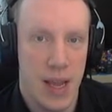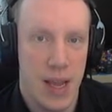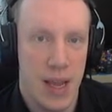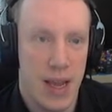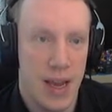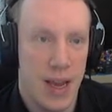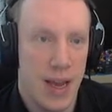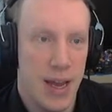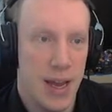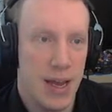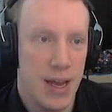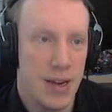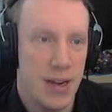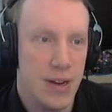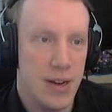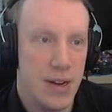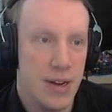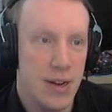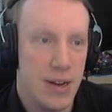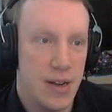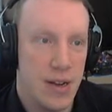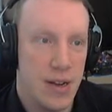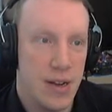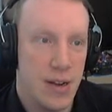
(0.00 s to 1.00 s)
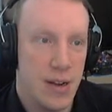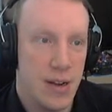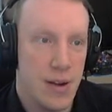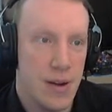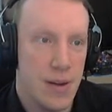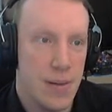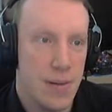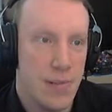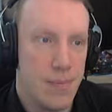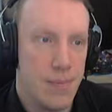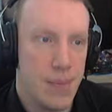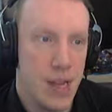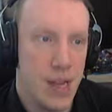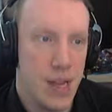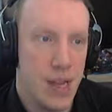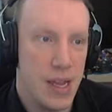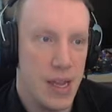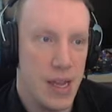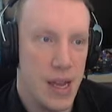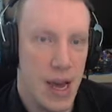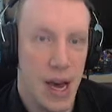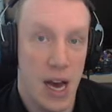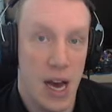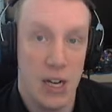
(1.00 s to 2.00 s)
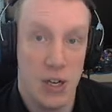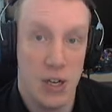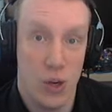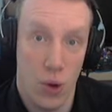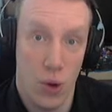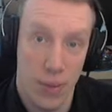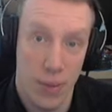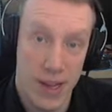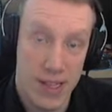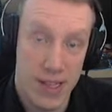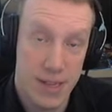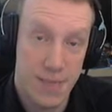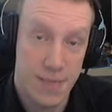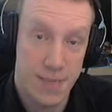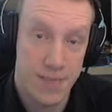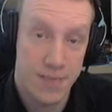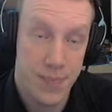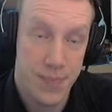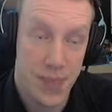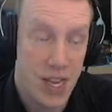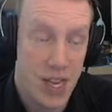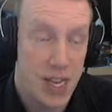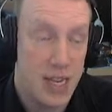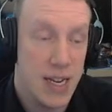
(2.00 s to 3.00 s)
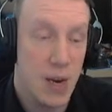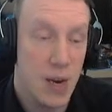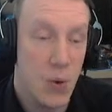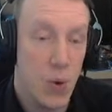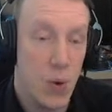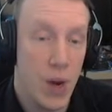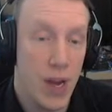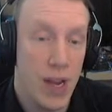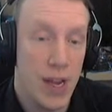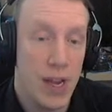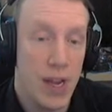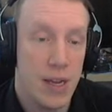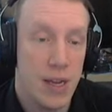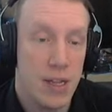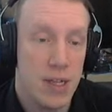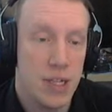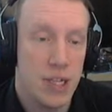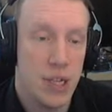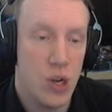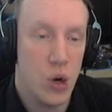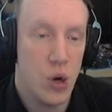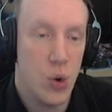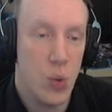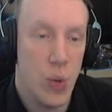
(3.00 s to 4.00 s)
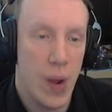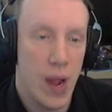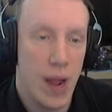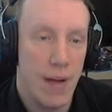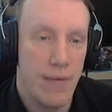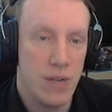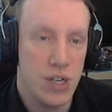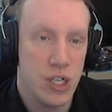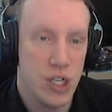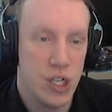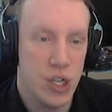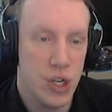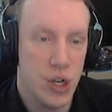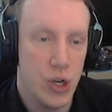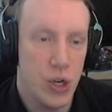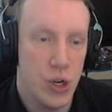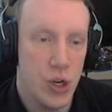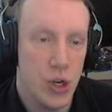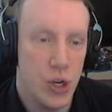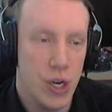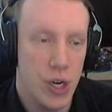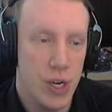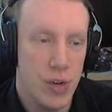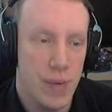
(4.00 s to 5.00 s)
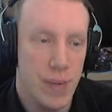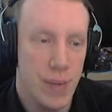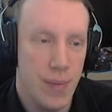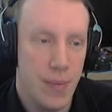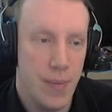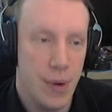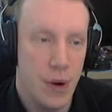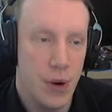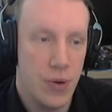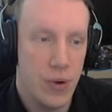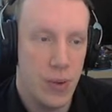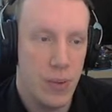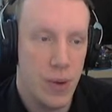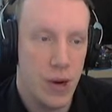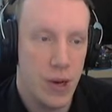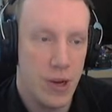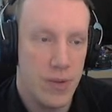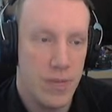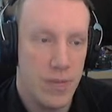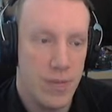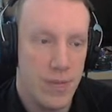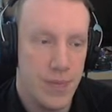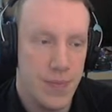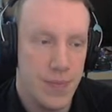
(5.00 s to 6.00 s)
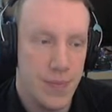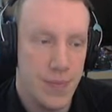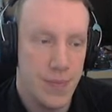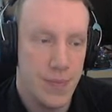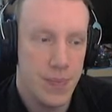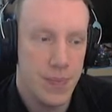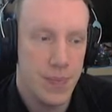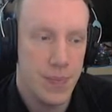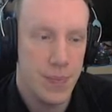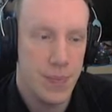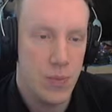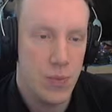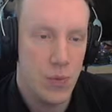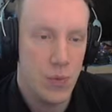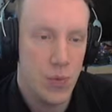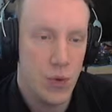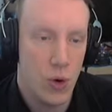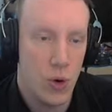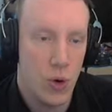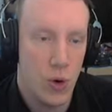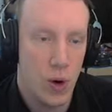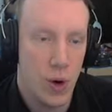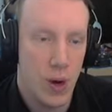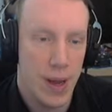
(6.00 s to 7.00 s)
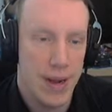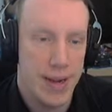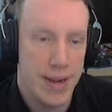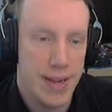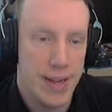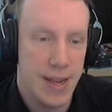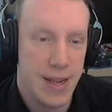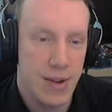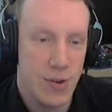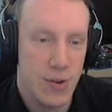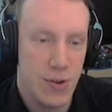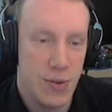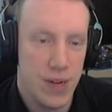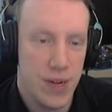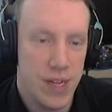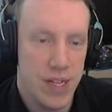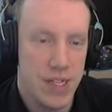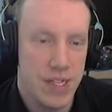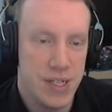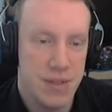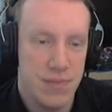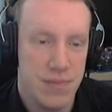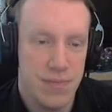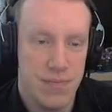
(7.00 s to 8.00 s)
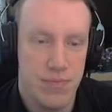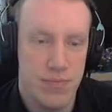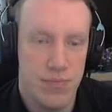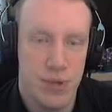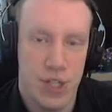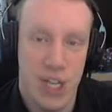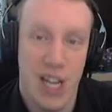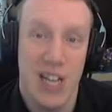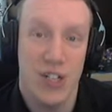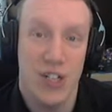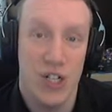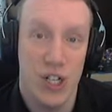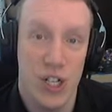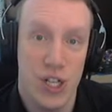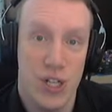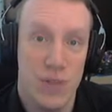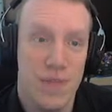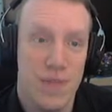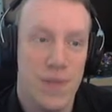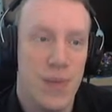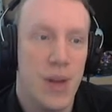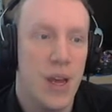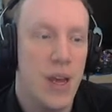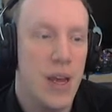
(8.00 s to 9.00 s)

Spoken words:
And be a Golbat in that way. So we have a good Pokemon. Or like increase potential.